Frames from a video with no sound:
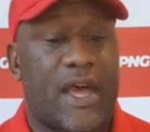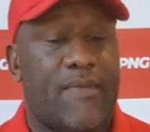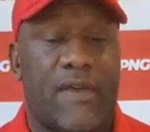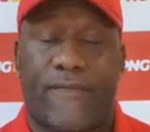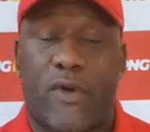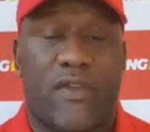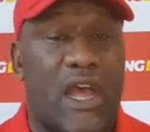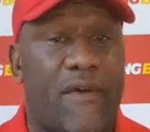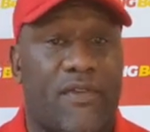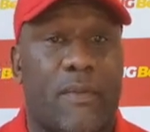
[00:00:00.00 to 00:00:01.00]
Their first
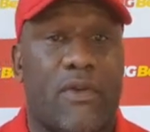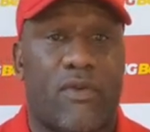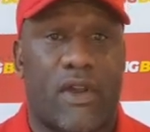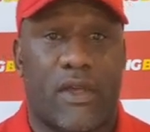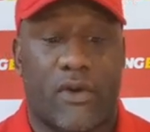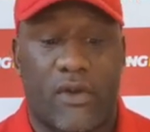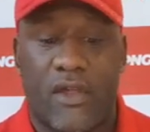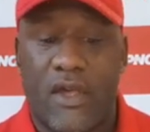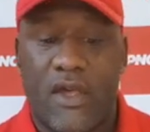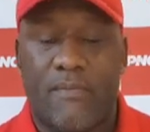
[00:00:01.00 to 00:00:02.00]
halves have been really good,
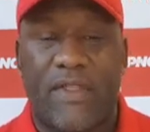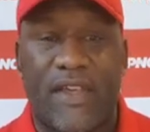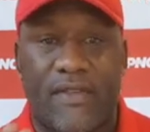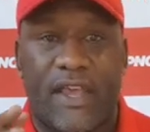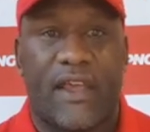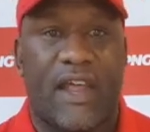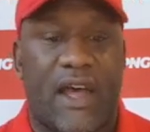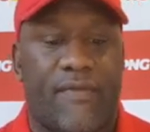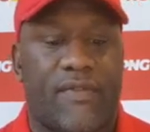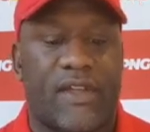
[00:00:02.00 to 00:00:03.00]
but their second
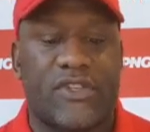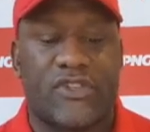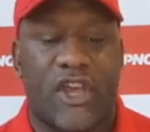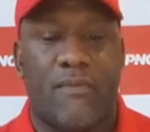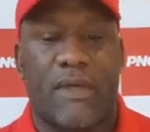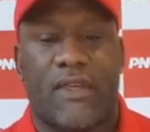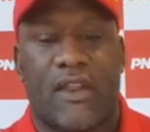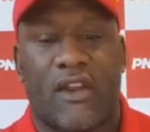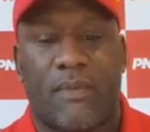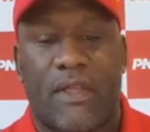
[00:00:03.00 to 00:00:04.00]
halves, they just go missing a
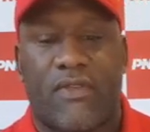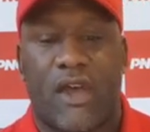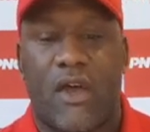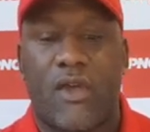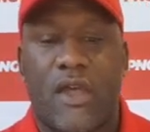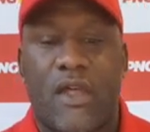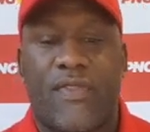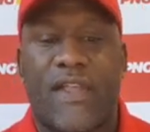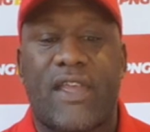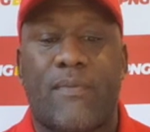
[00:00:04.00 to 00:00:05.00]
little bit. So
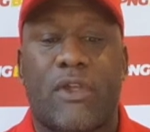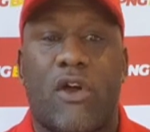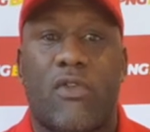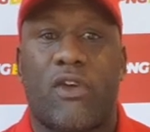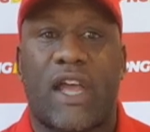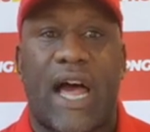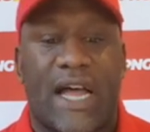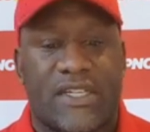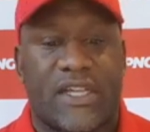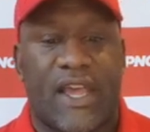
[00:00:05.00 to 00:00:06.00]
that's up to guys like
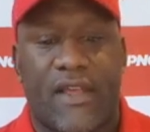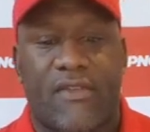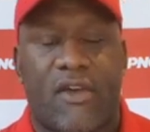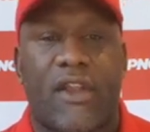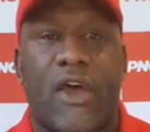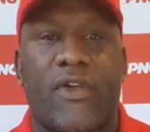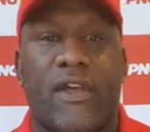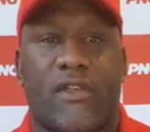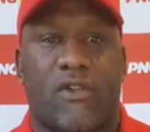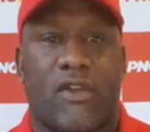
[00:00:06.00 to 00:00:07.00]
RTS. I know he
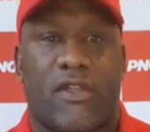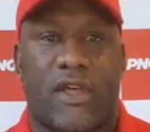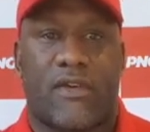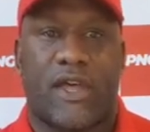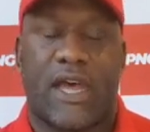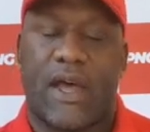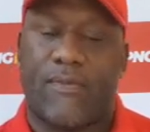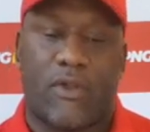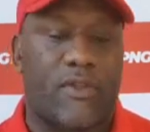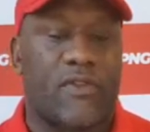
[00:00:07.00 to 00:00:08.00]
does a lot of
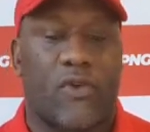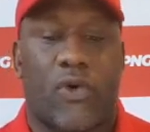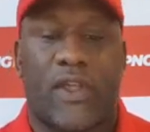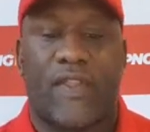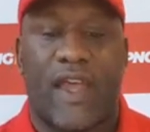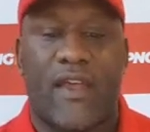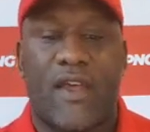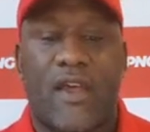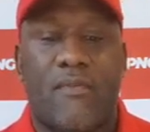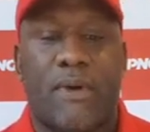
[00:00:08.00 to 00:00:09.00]
the talking there,
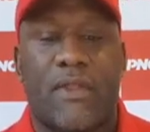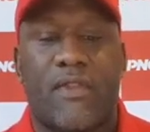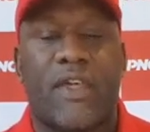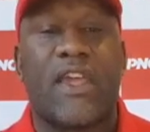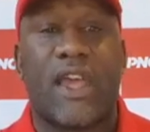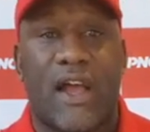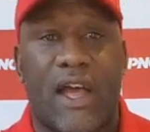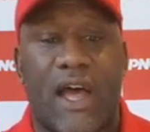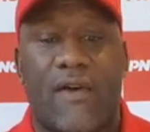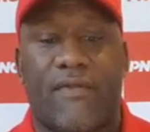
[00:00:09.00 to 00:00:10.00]
but they're young
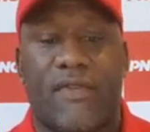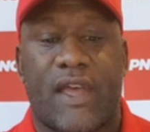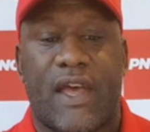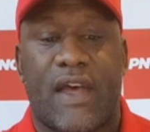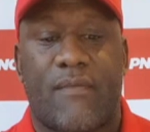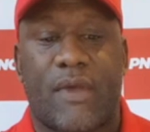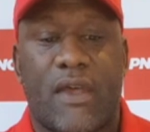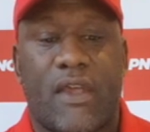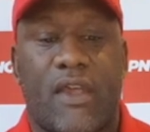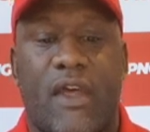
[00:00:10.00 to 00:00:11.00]
halves. Harris
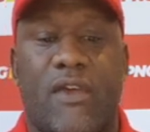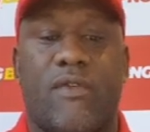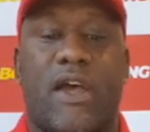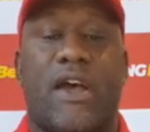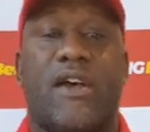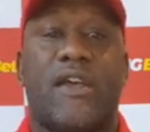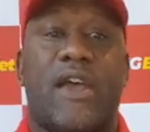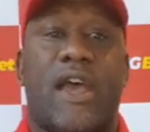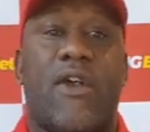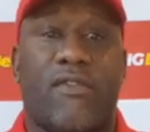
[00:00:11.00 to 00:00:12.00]

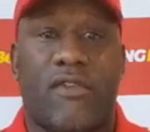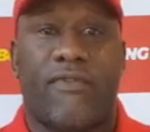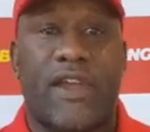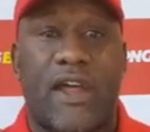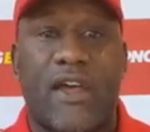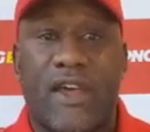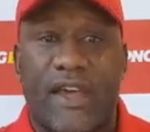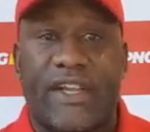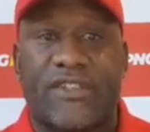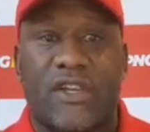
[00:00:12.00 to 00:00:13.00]
DeVita,
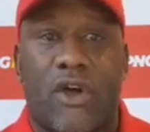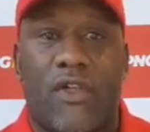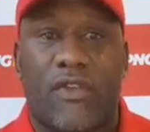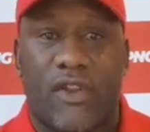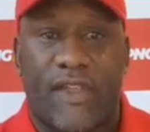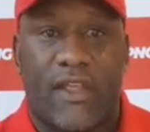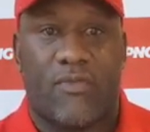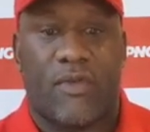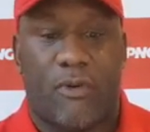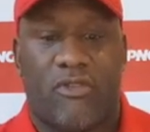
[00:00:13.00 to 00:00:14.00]
he's the guy that's got to take some
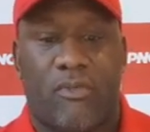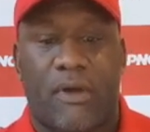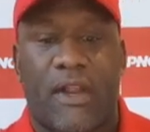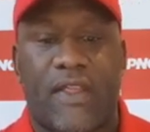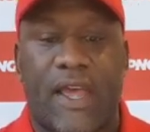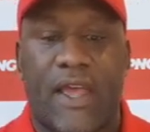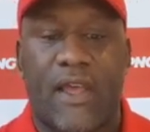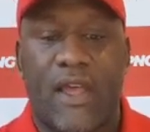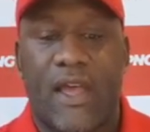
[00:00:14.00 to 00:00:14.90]
responsibility there.